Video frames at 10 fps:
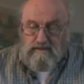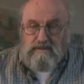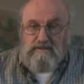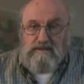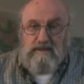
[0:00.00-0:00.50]

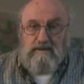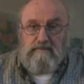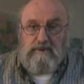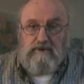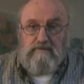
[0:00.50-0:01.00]
Second
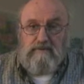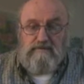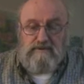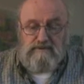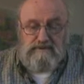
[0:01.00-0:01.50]
American
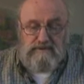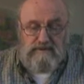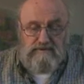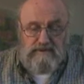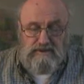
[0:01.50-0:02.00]
Revolution.
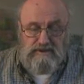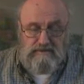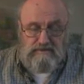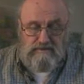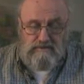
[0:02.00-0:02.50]
I want
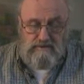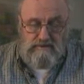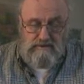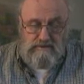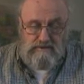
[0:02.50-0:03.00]
to
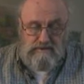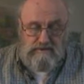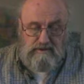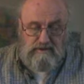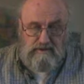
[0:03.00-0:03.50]

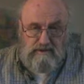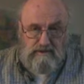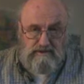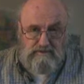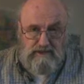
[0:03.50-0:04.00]

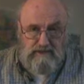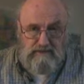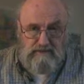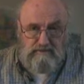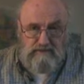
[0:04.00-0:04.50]
expand a
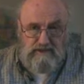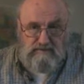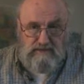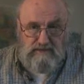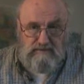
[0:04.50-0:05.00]
little bit
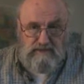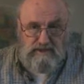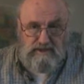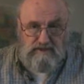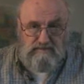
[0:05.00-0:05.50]
about what
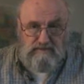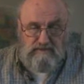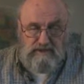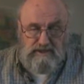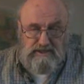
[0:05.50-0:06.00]
I from
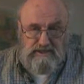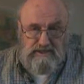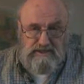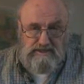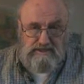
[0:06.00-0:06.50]
what I did
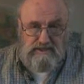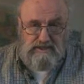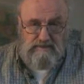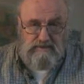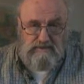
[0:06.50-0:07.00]
last
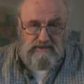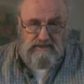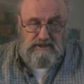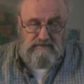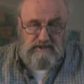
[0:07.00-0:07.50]
time, in
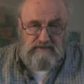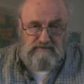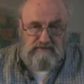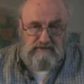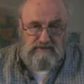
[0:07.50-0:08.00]
which I brought
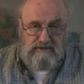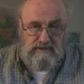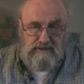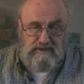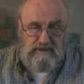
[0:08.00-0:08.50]
forward
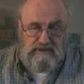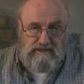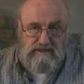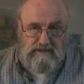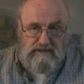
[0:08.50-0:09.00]
the
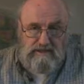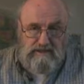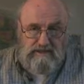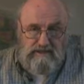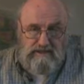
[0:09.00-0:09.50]

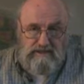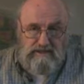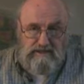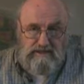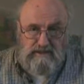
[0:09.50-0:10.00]

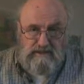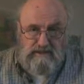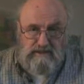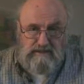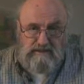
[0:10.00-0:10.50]
idea
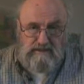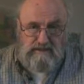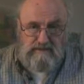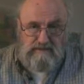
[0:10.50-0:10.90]
that uh,